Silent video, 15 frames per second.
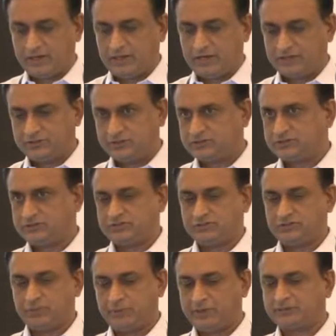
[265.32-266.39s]
And this
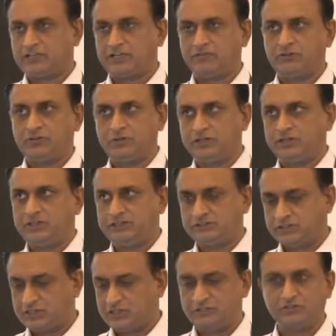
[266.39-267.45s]
apex level meeting is
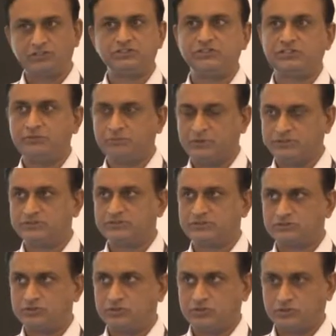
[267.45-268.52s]
done every 3
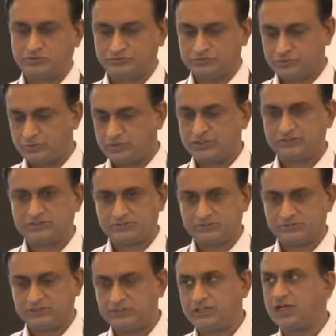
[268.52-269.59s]
months. So you can
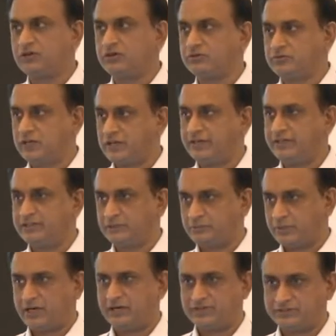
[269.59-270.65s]
see how high the
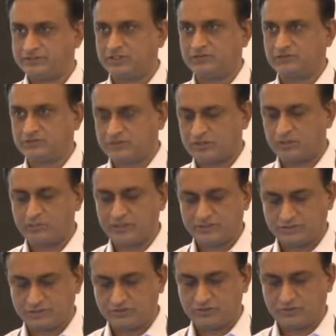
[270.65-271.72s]
priority government
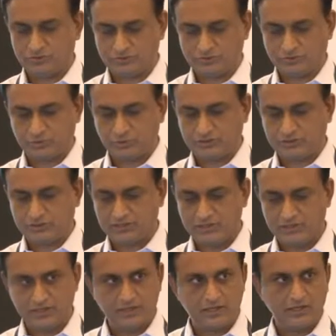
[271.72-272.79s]
has given to this project.
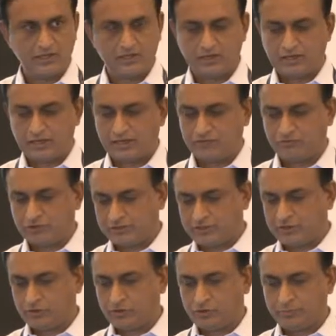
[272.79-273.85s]
And
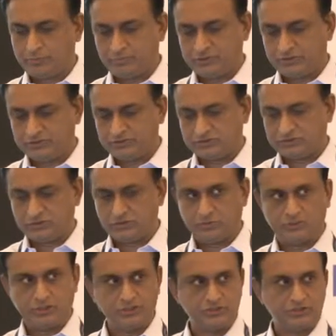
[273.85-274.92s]
working group is
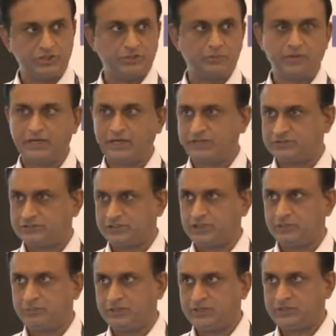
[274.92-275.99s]
normally chaired by
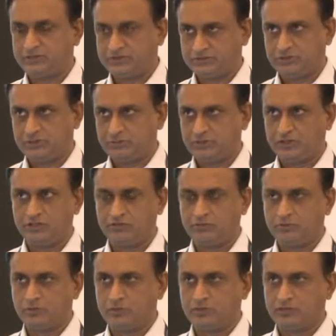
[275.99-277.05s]
CRB, Chairman Railway
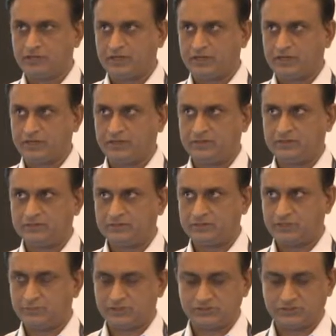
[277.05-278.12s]
Board, and
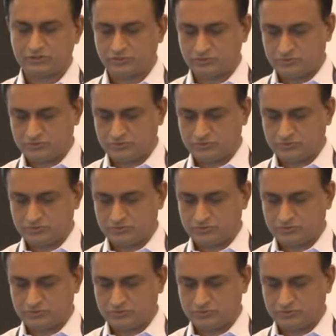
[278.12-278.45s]
Ambassador